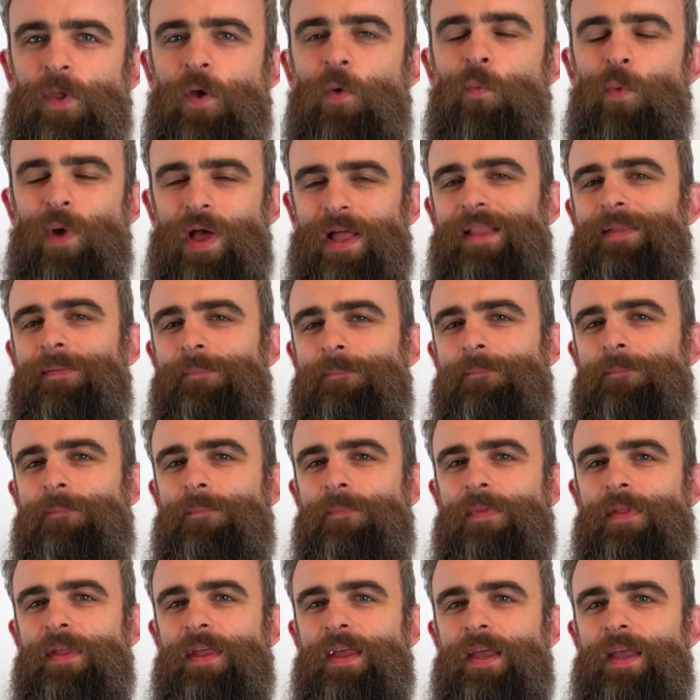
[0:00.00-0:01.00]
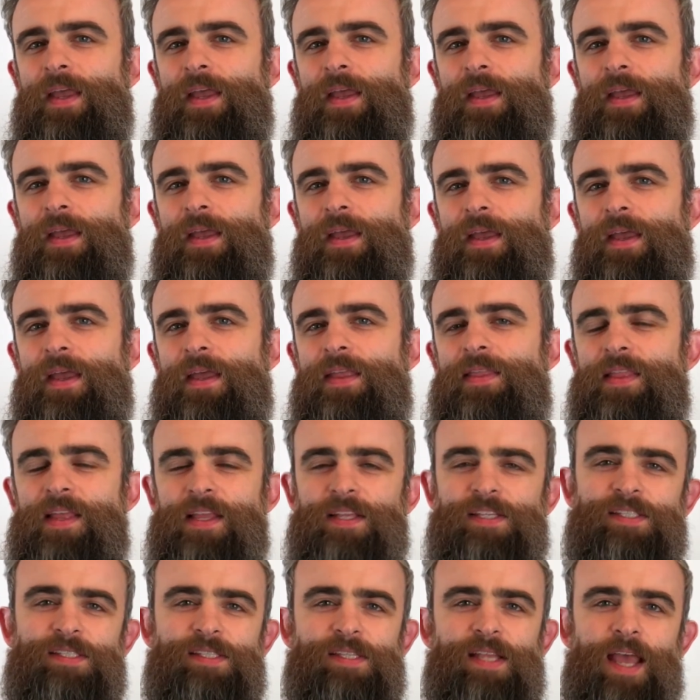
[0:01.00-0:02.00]
Well, in
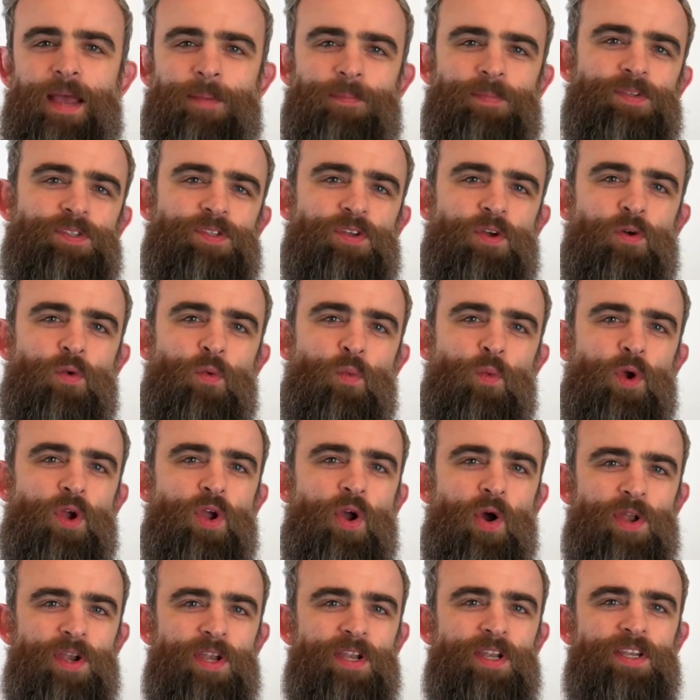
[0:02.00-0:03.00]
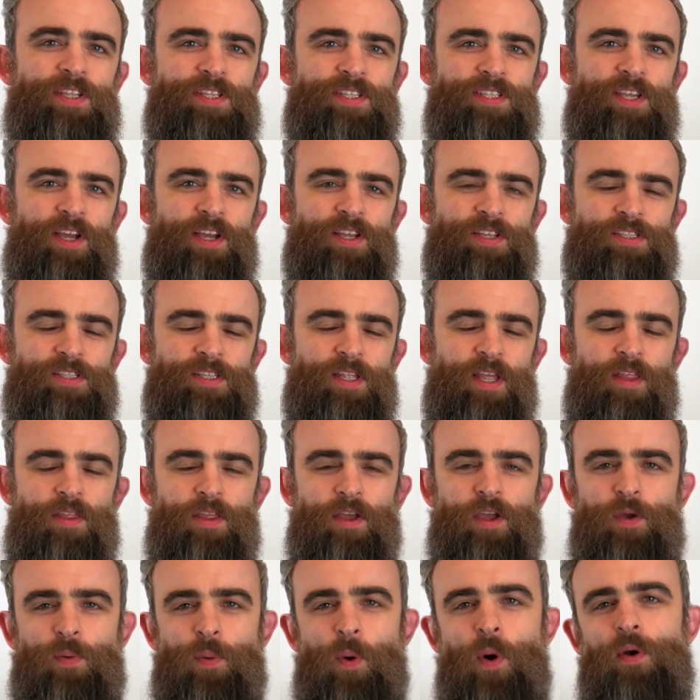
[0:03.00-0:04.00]
this episode, we're going to discuss
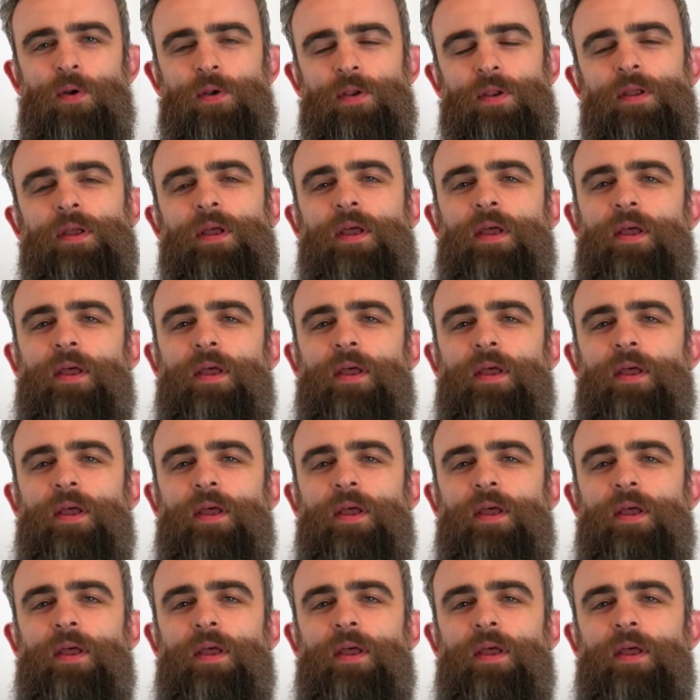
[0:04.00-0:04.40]
the quote